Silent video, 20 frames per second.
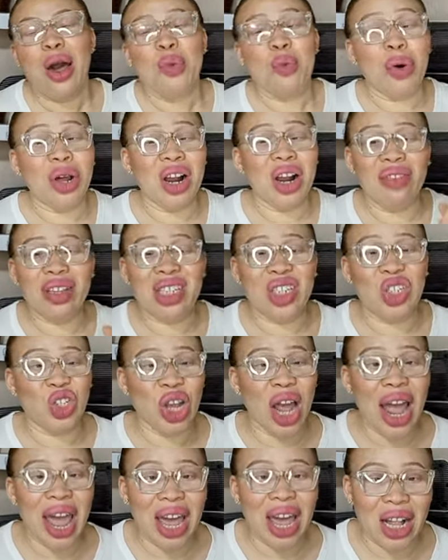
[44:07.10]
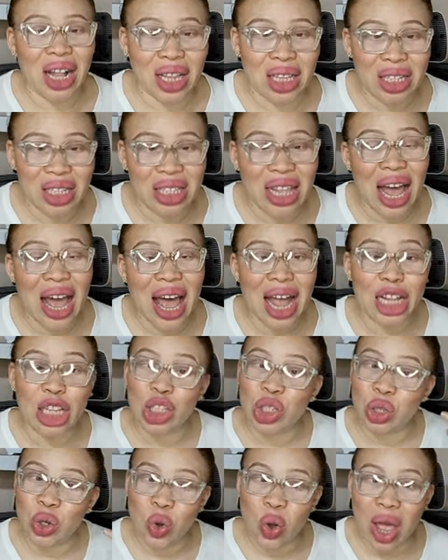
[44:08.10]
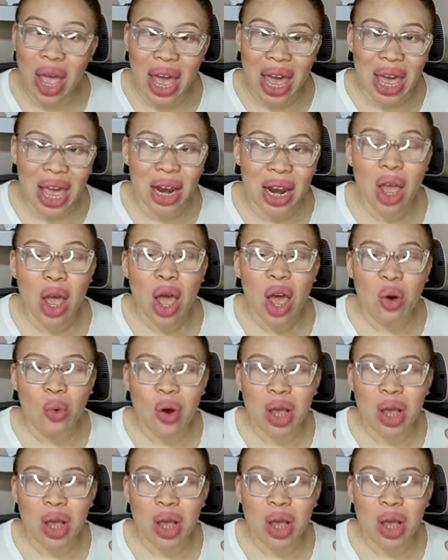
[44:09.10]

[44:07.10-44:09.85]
one of these giants that had two heads,